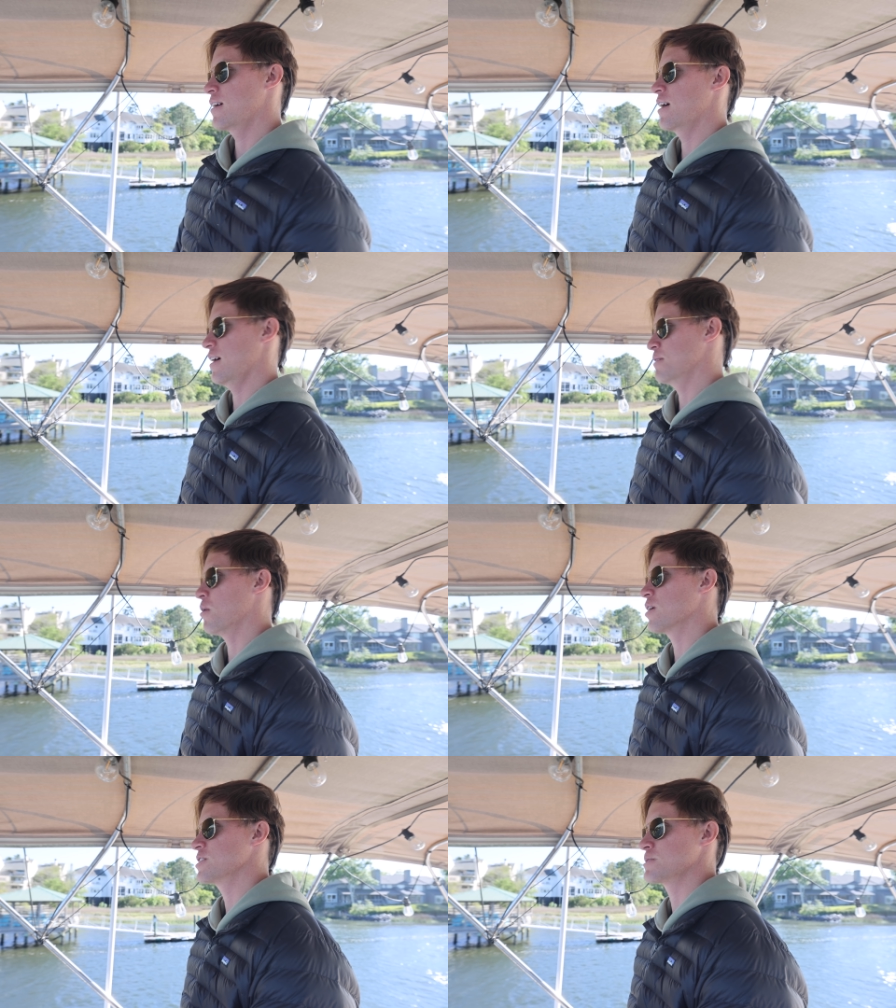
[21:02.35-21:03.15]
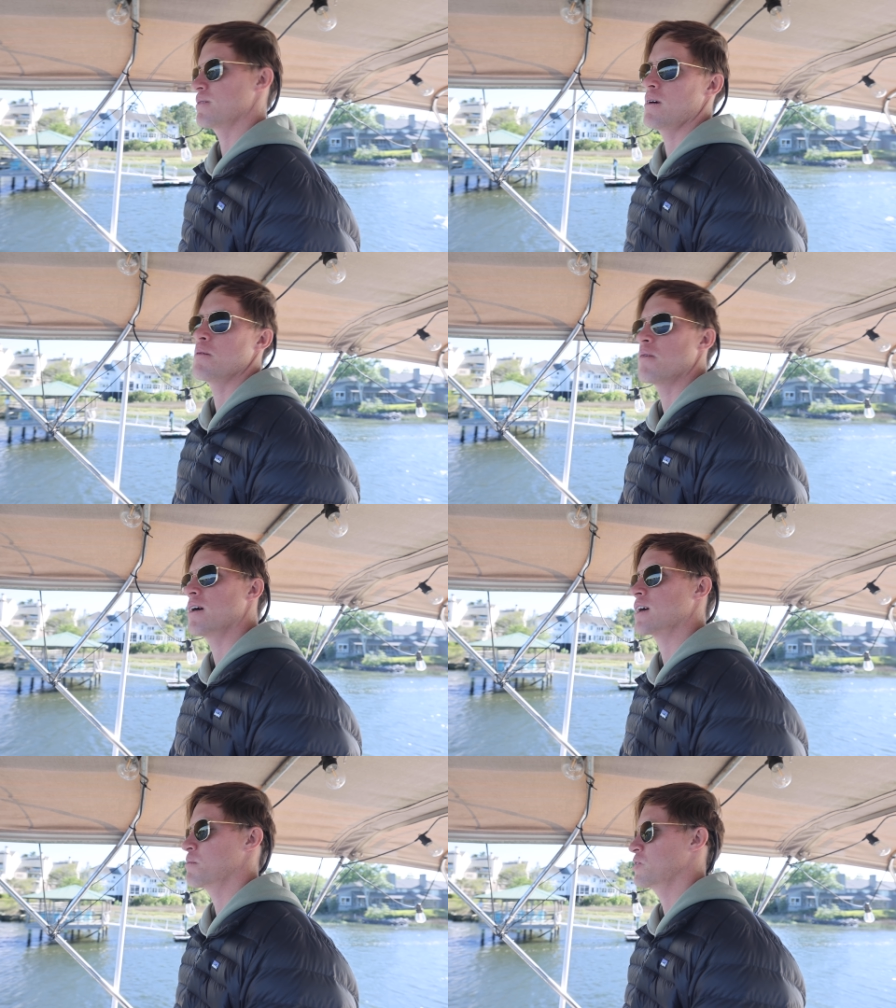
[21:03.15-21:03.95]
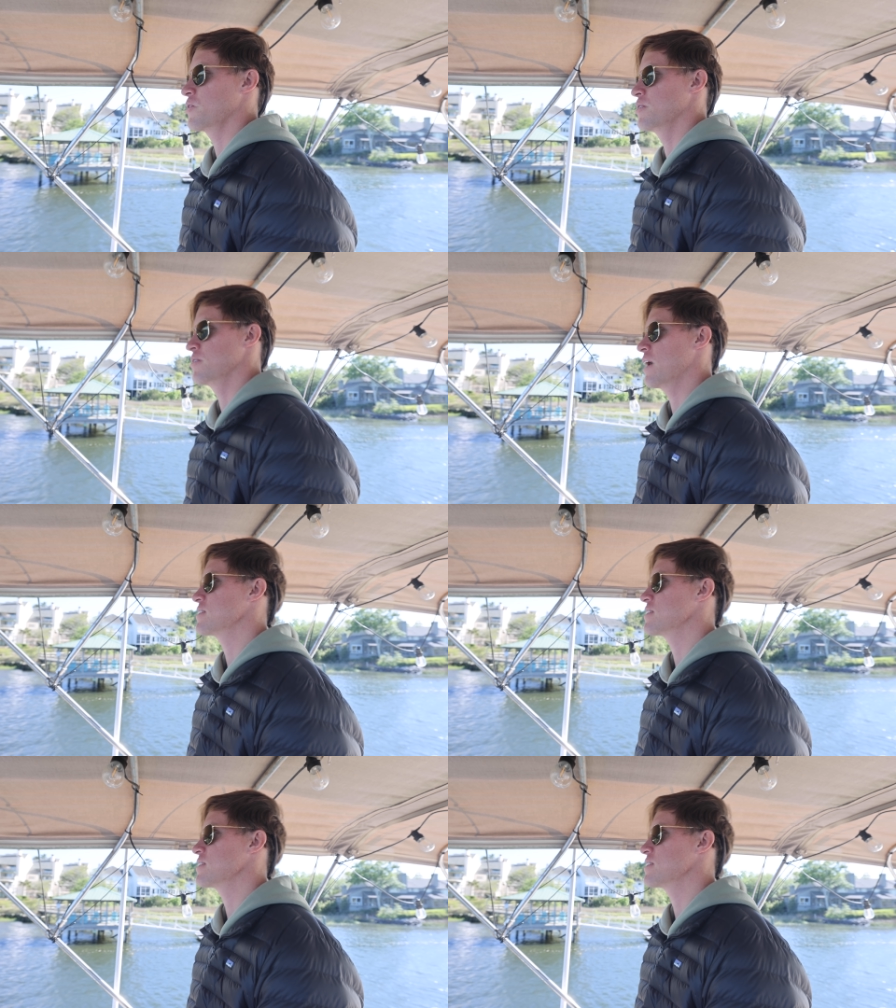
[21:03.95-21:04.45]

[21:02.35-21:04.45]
uh, barge, blah, blah, coming through